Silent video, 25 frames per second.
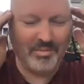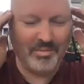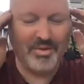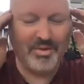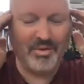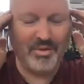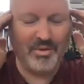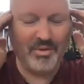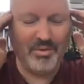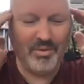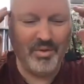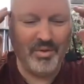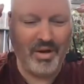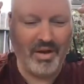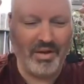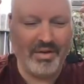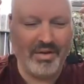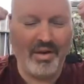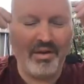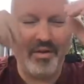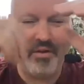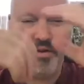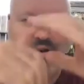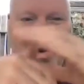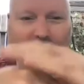to hey,
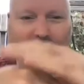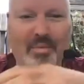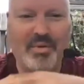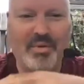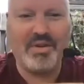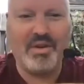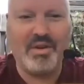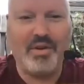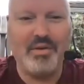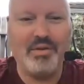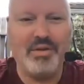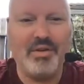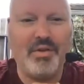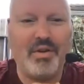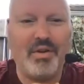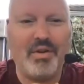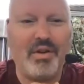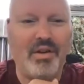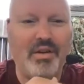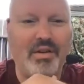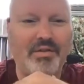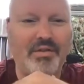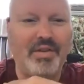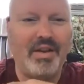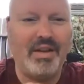another Justin. episode of
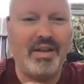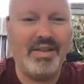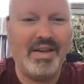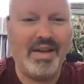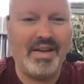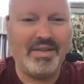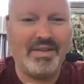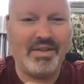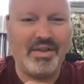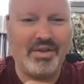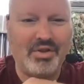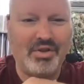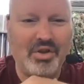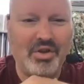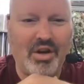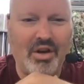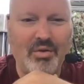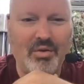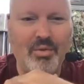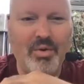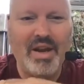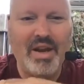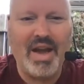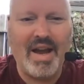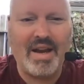our fantastic show,
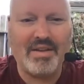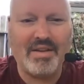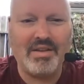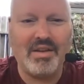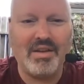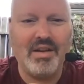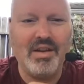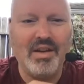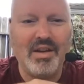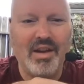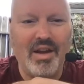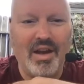Reactor.